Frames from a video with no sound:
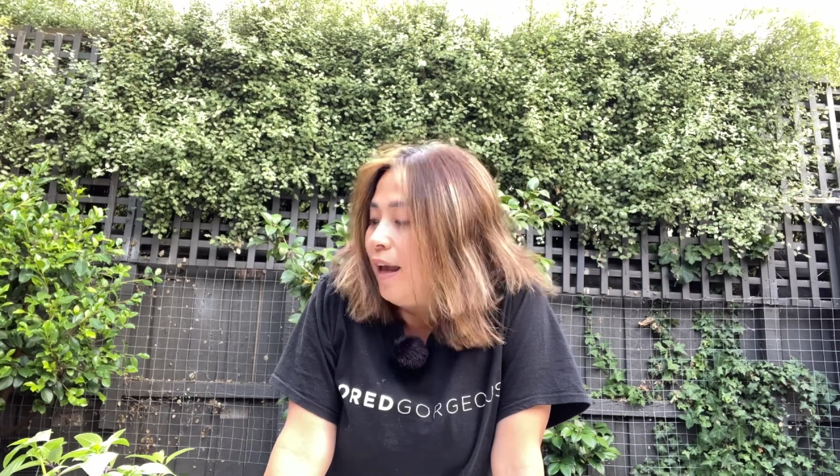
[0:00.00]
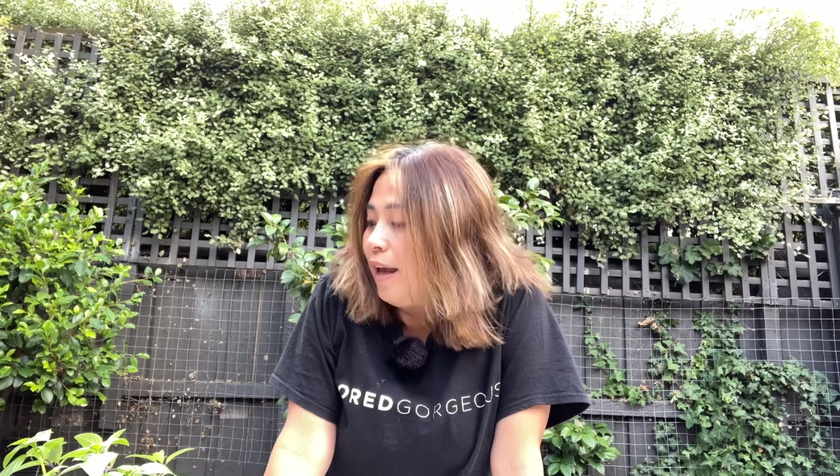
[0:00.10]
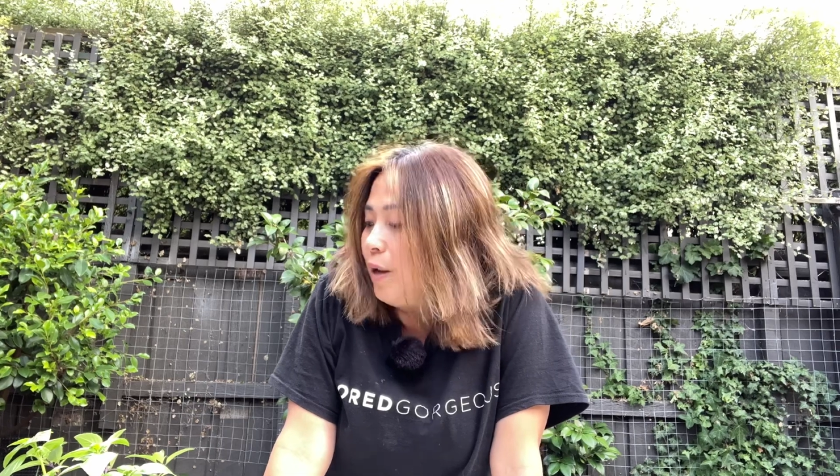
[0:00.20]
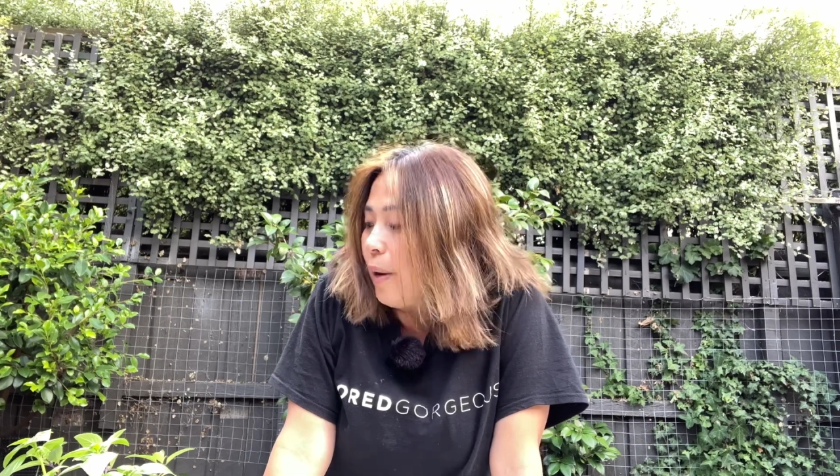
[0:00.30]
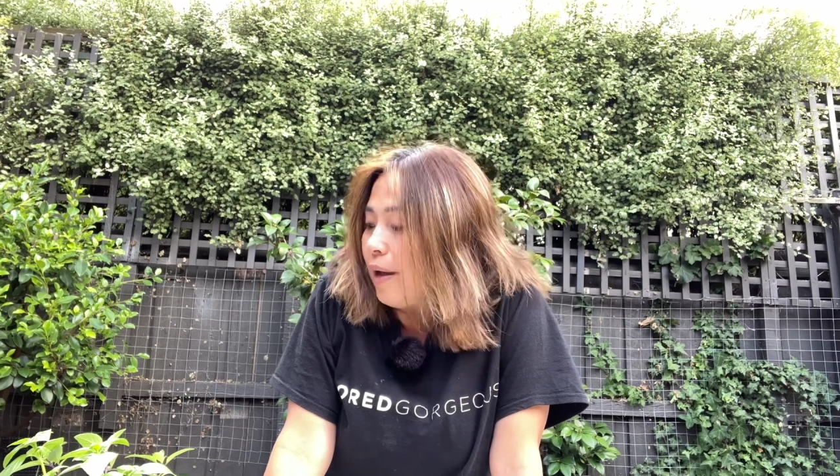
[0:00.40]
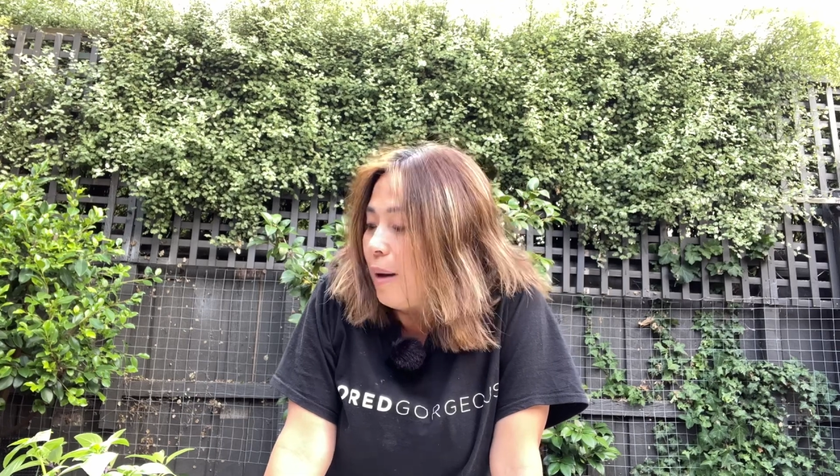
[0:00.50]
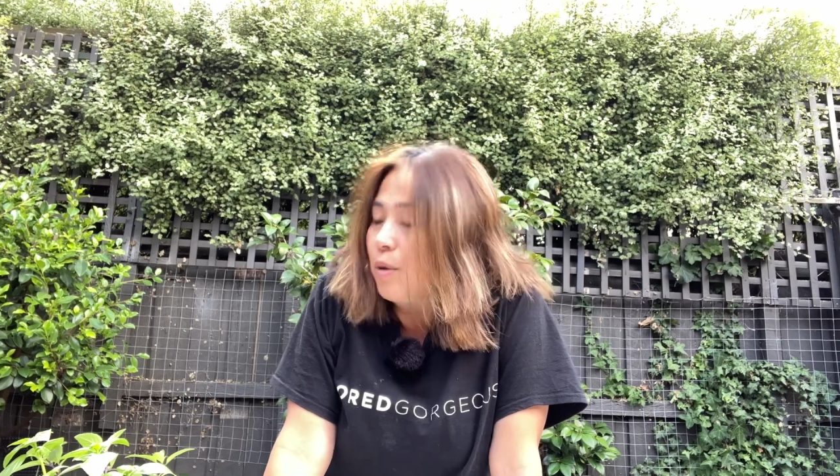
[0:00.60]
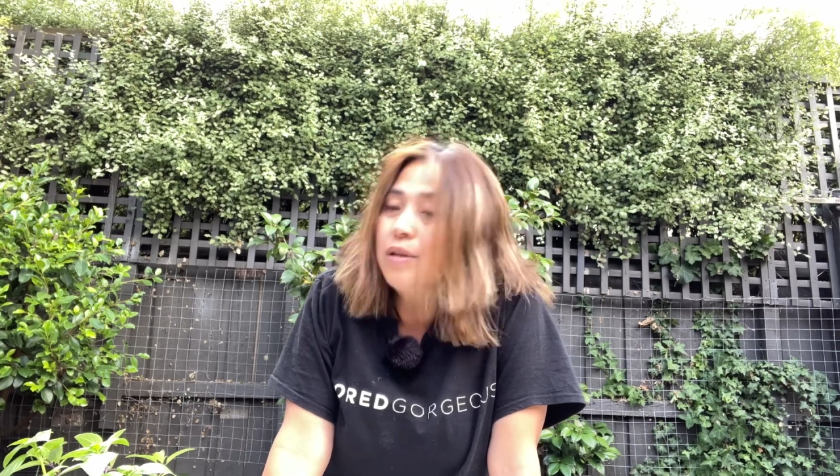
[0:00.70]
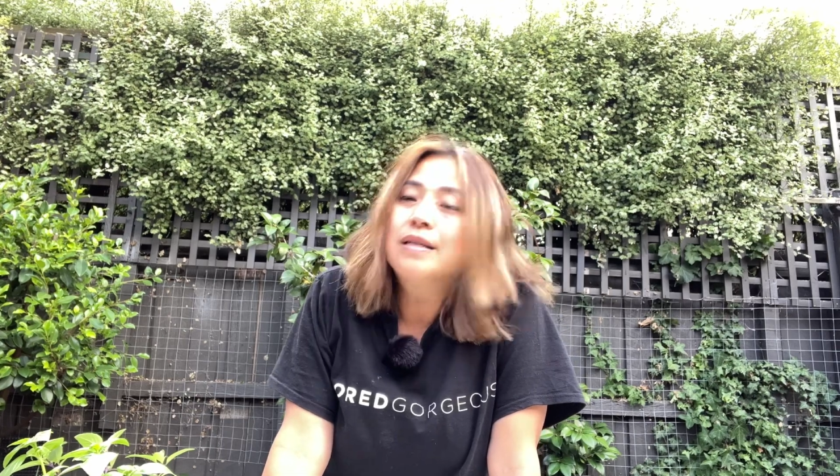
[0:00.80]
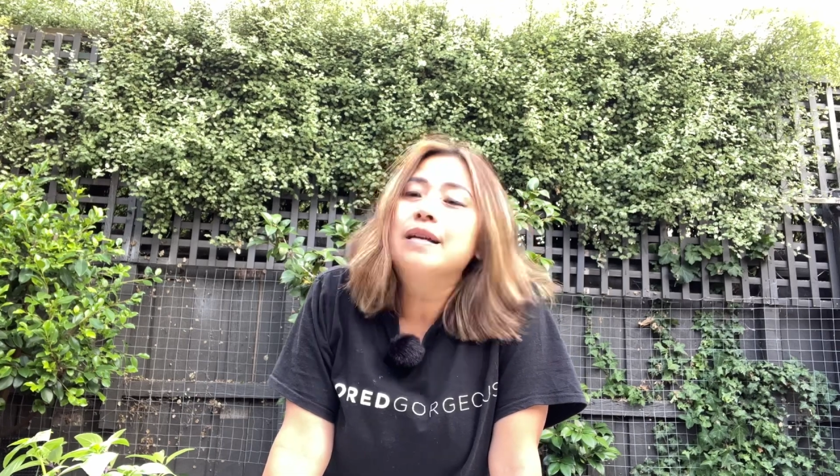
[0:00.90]
Anyway, I'm
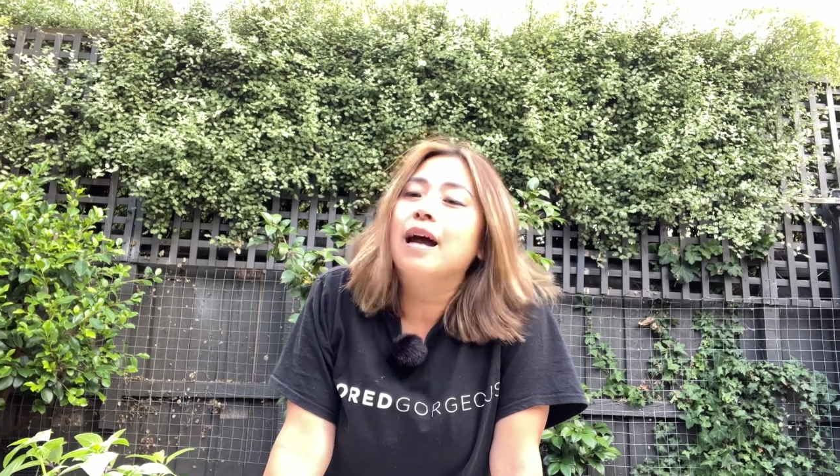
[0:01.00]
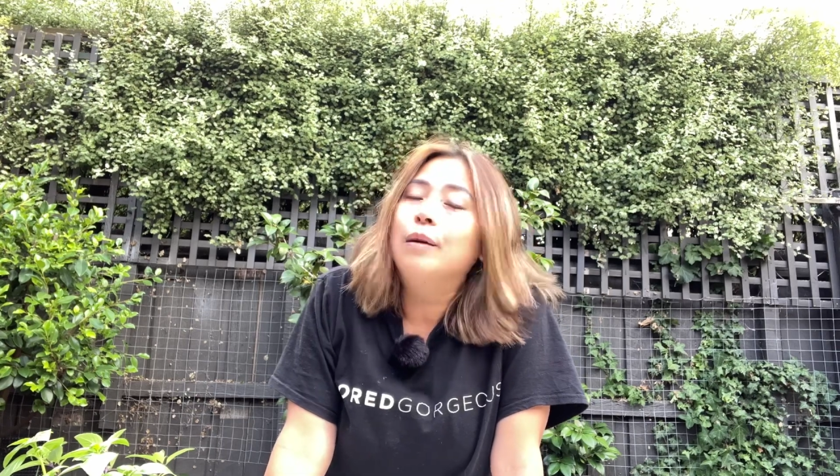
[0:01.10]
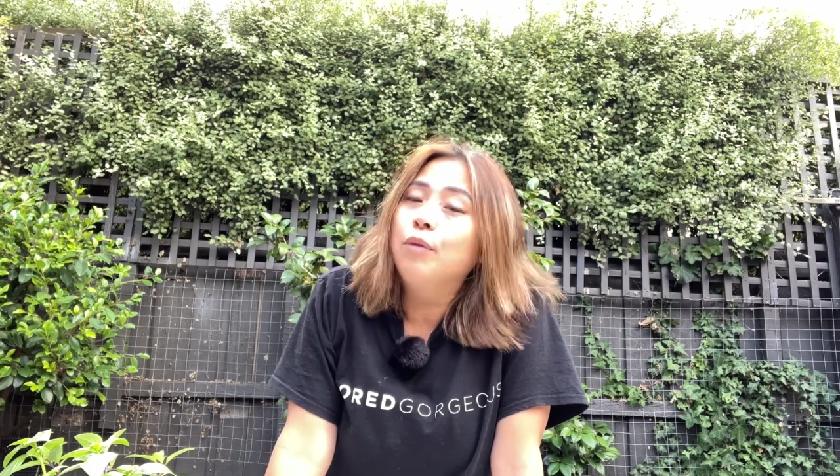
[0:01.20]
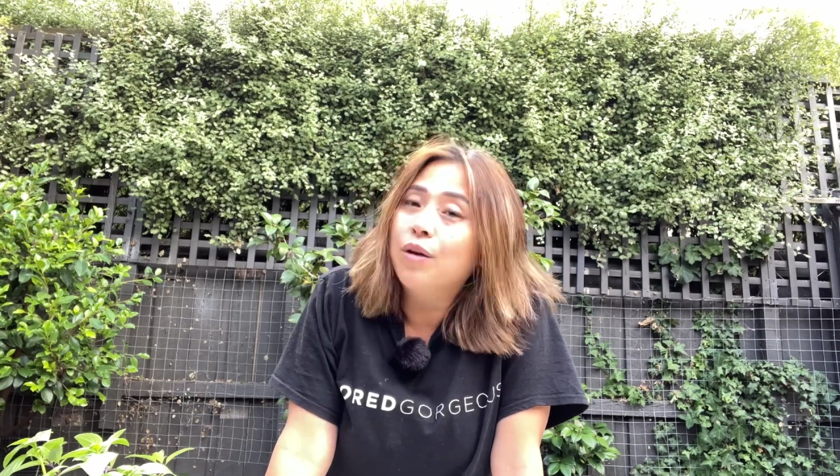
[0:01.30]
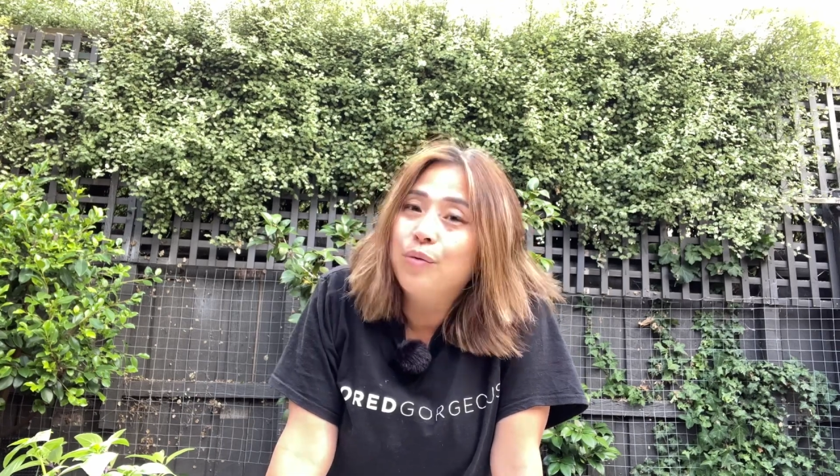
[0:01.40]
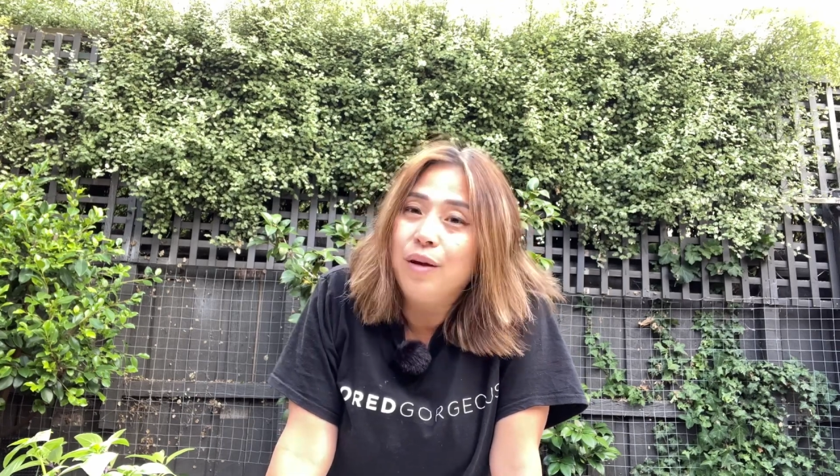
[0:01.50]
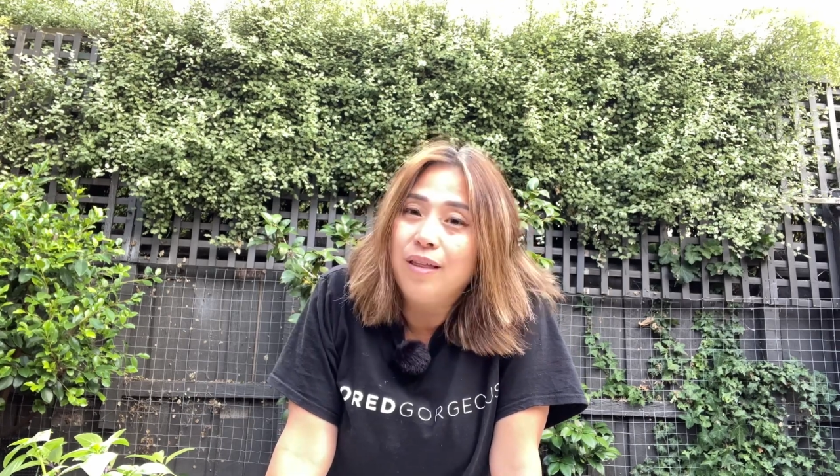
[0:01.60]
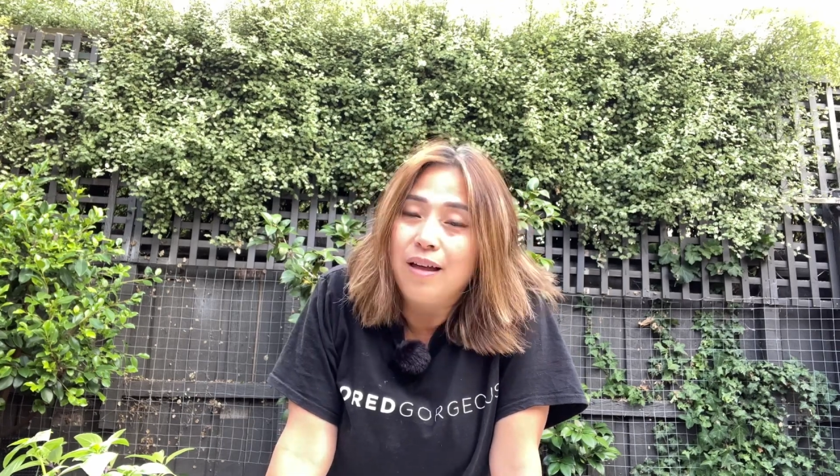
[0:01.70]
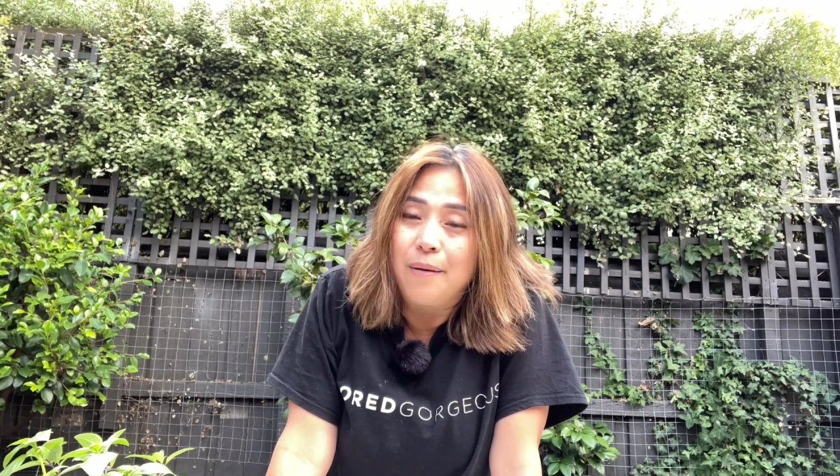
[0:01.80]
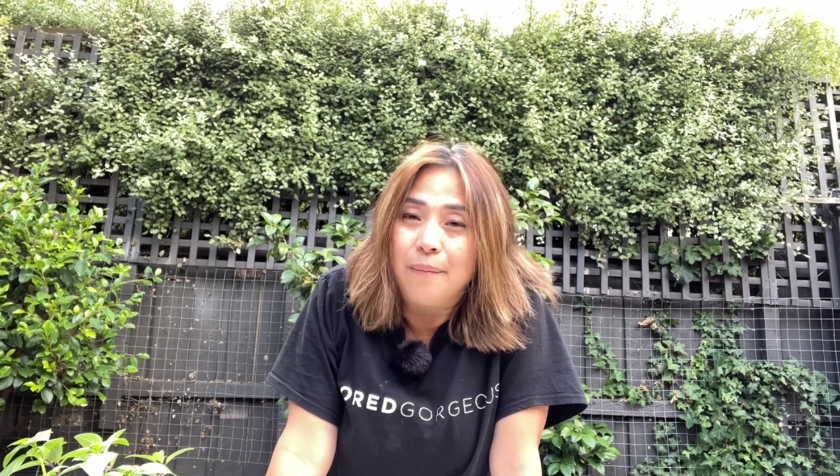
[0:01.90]
going to start. I'm not a green
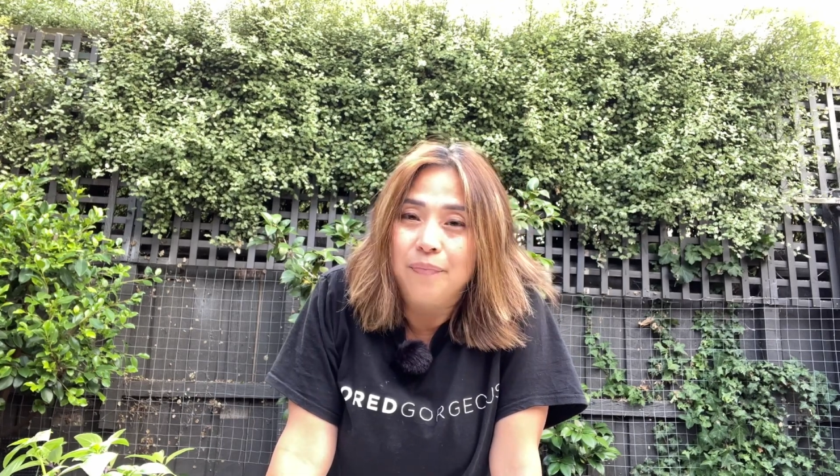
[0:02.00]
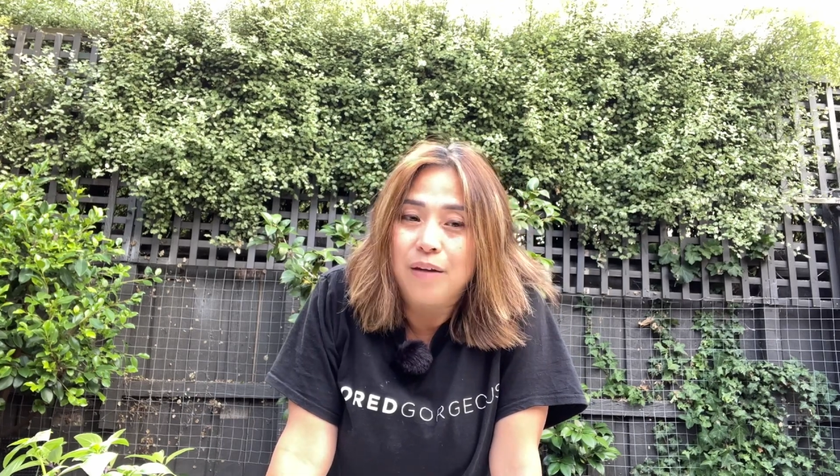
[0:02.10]
thumb.